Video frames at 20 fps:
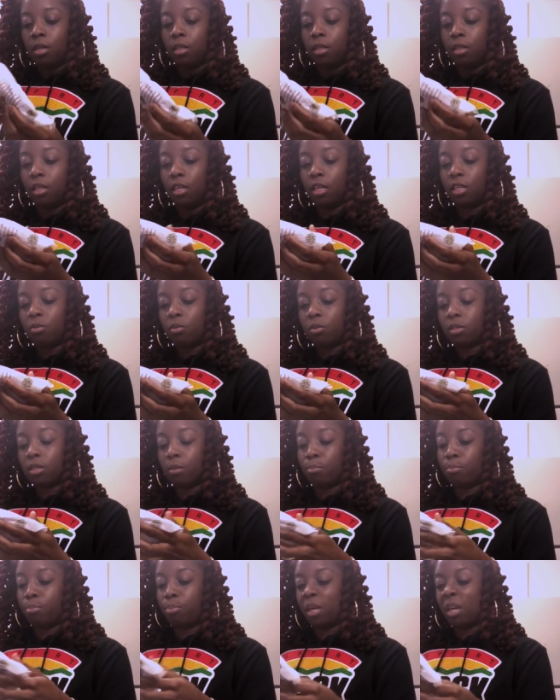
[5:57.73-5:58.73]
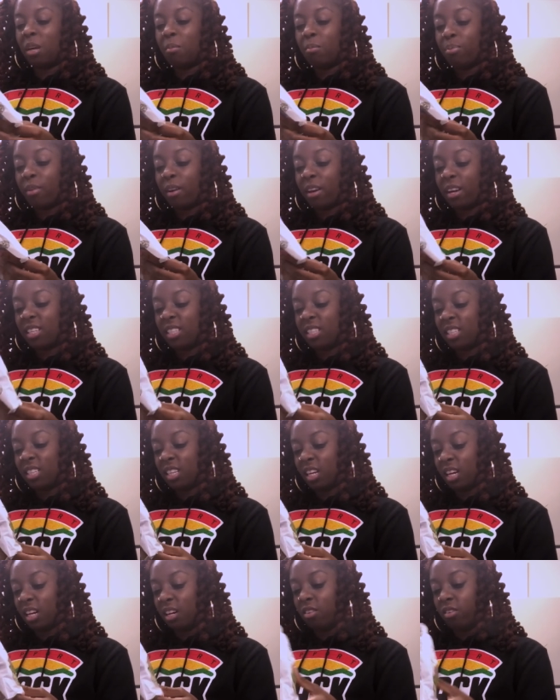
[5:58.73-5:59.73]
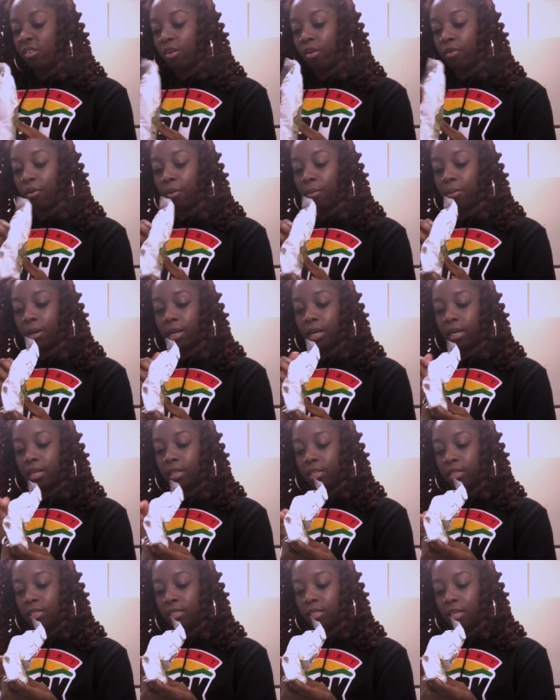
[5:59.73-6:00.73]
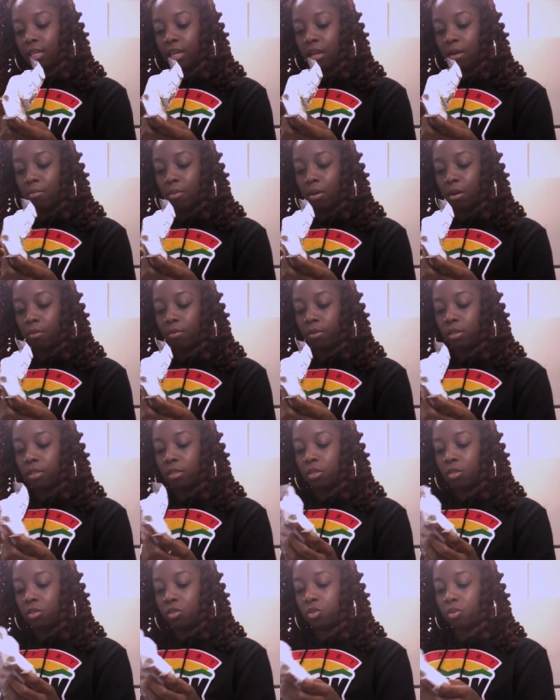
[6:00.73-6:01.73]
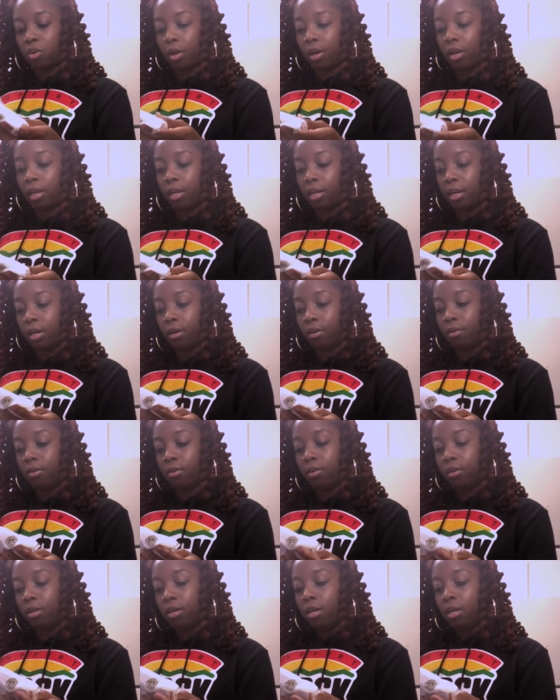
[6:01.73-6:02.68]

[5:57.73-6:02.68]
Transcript: This was a bit pricey. I don't know if I'm gonna get these again, but I wanted to try it out